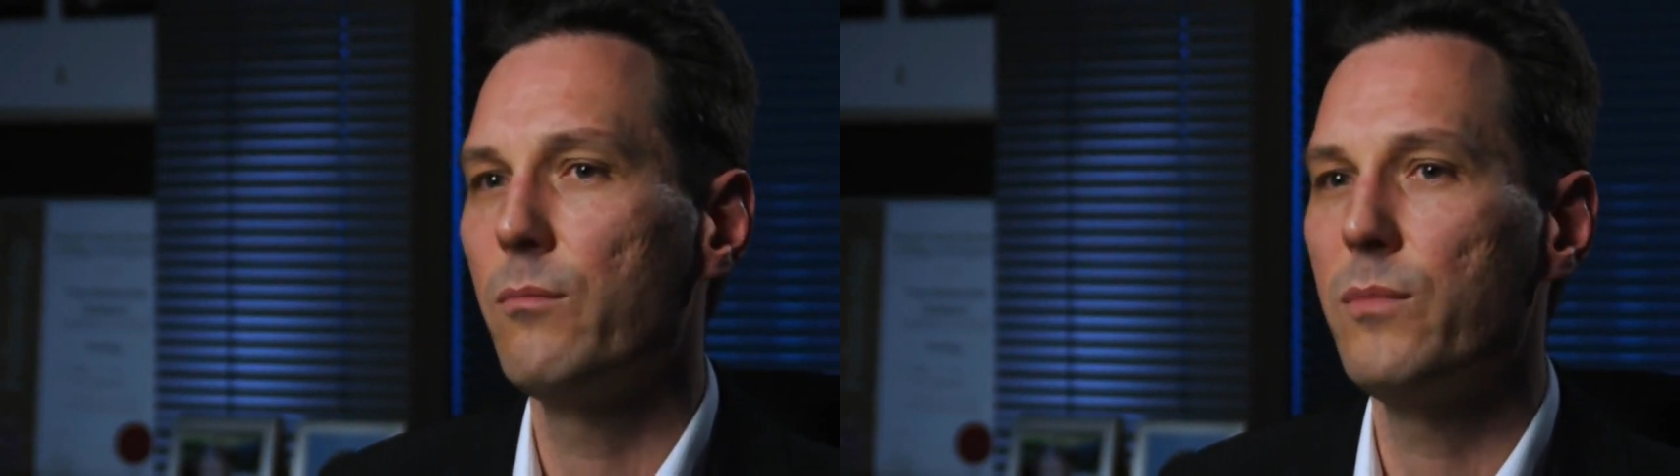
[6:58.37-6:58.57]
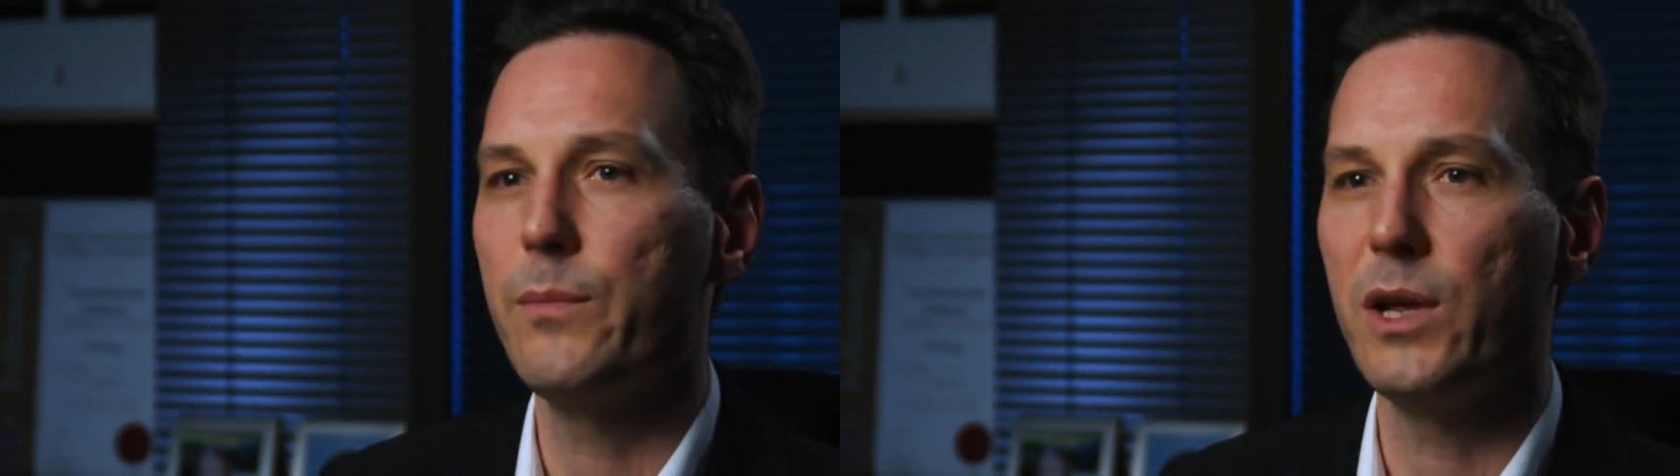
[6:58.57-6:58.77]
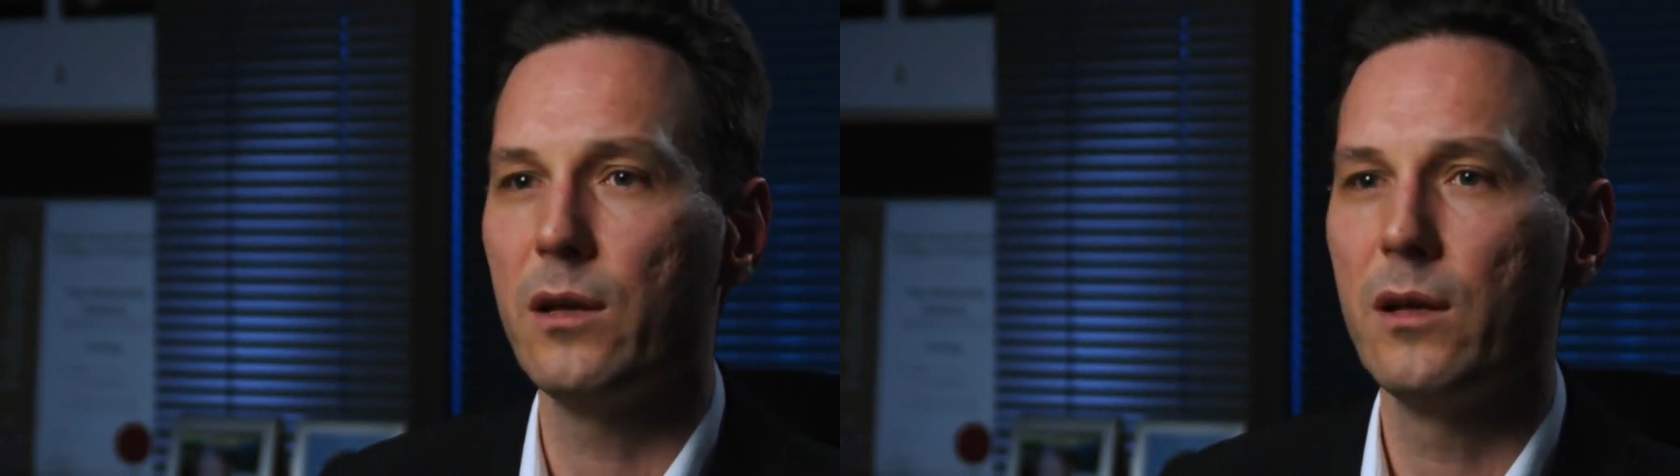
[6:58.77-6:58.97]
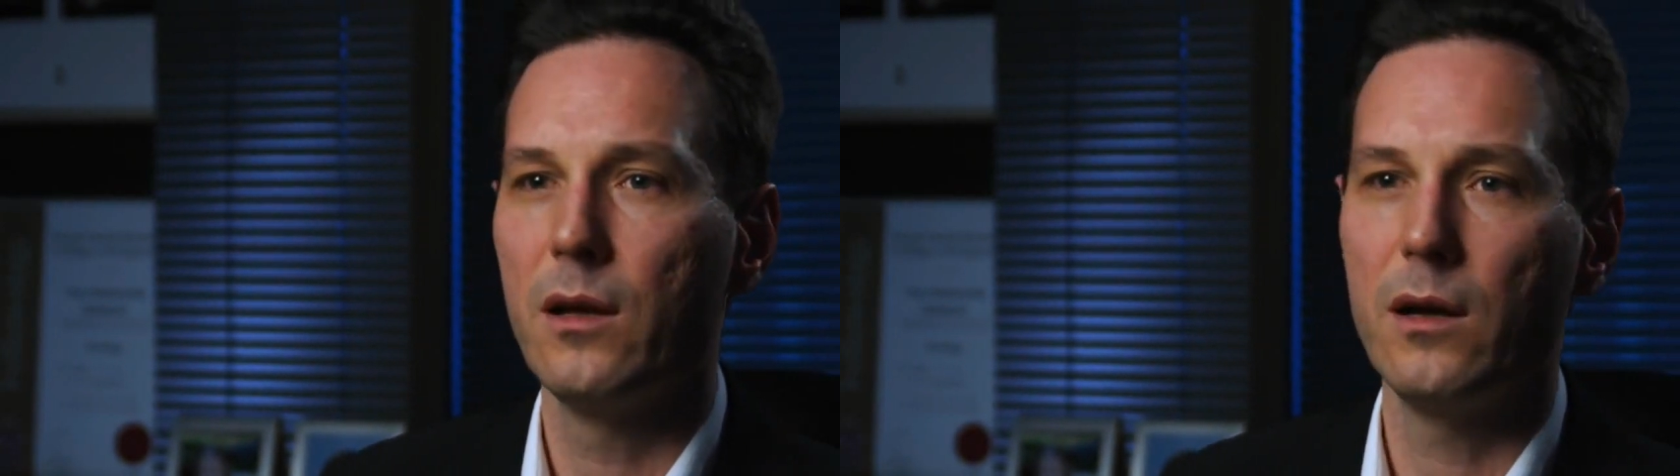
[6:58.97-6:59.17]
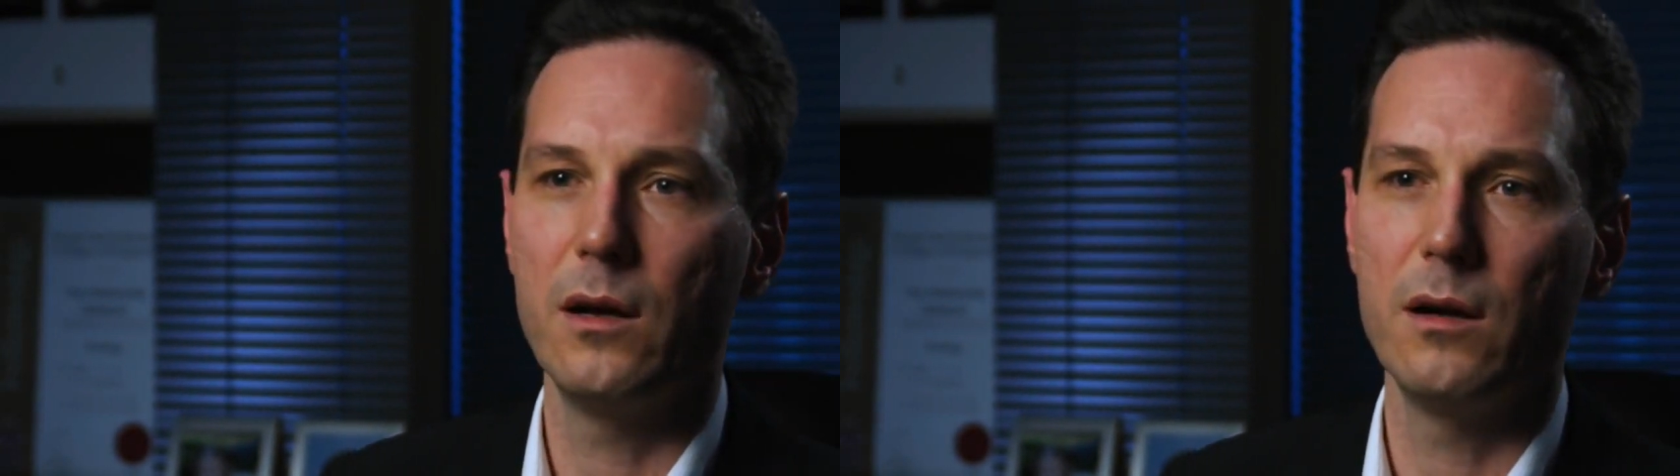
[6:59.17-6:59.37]
mimic
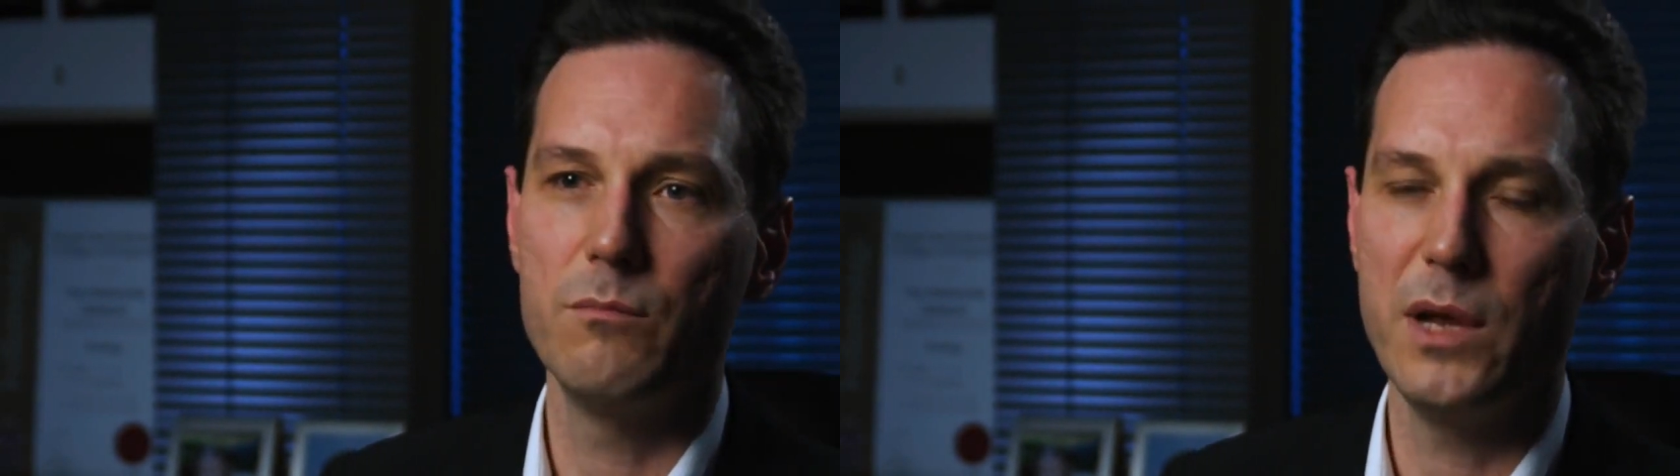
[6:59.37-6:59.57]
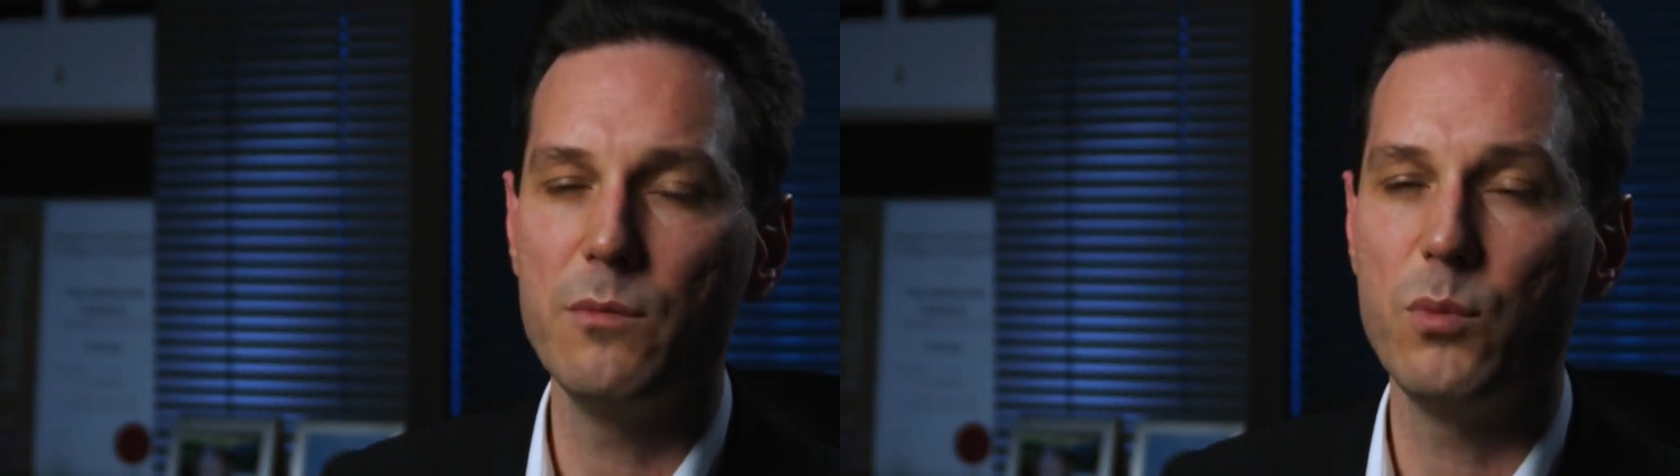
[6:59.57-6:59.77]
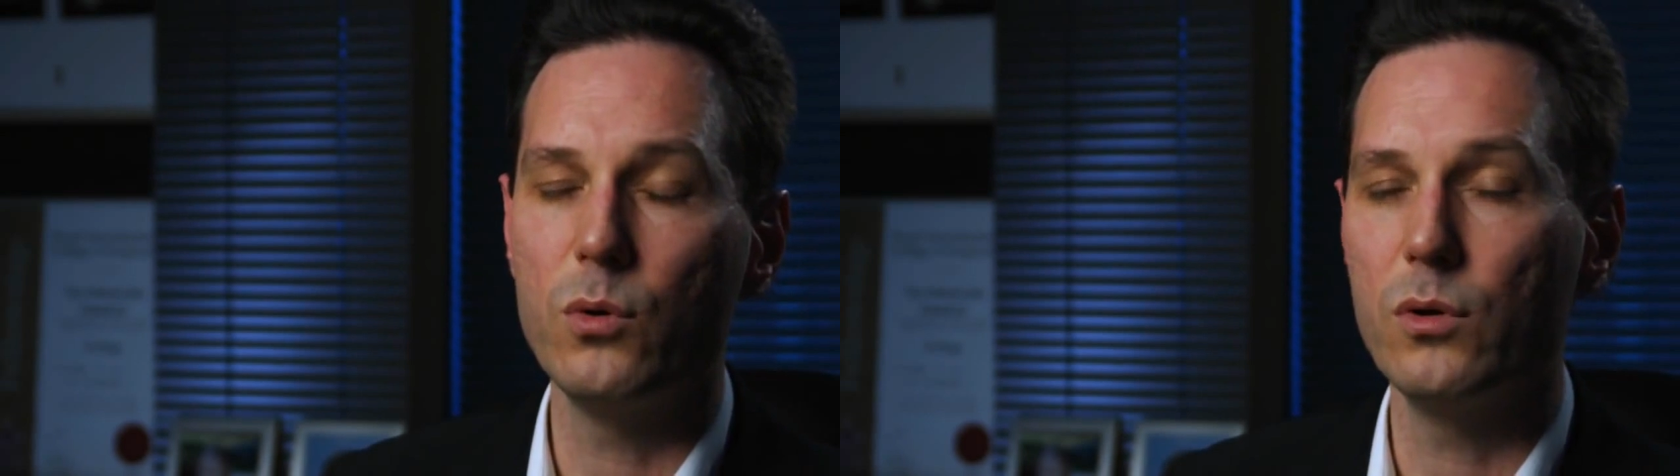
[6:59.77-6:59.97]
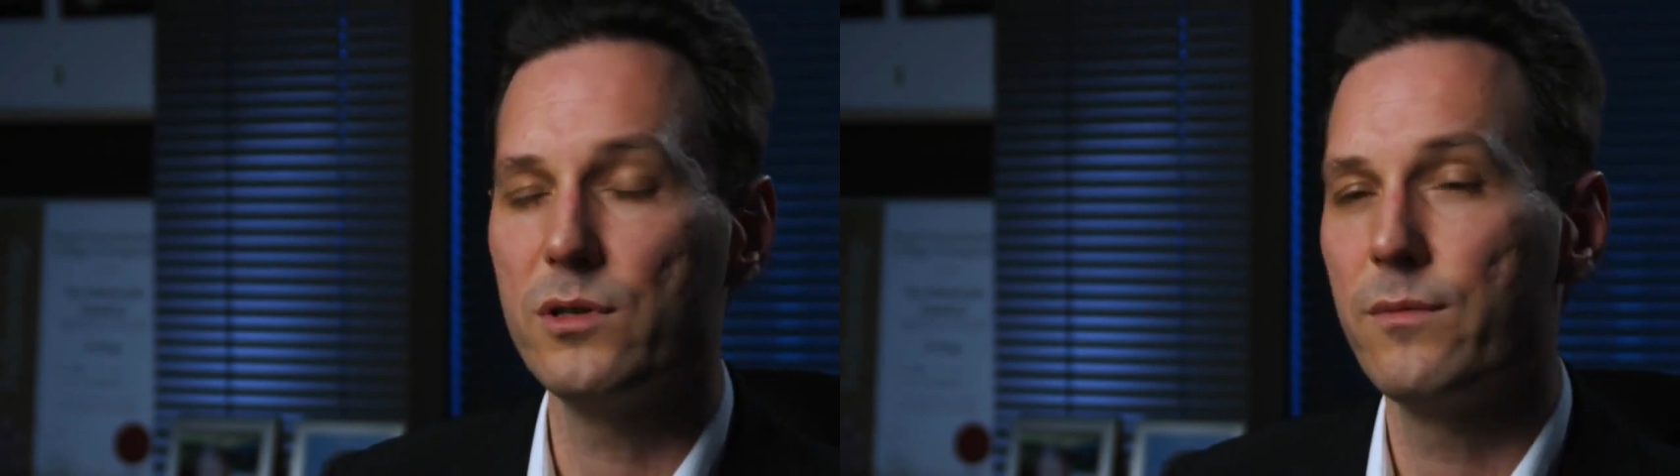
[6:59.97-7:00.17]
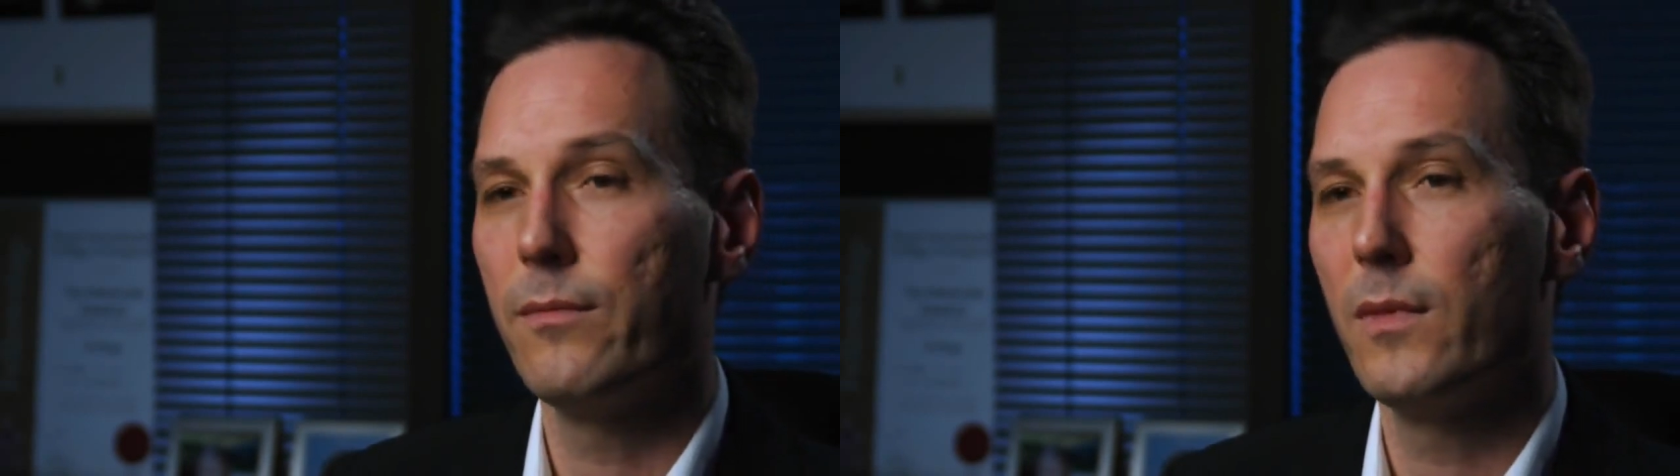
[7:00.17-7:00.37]
menopause.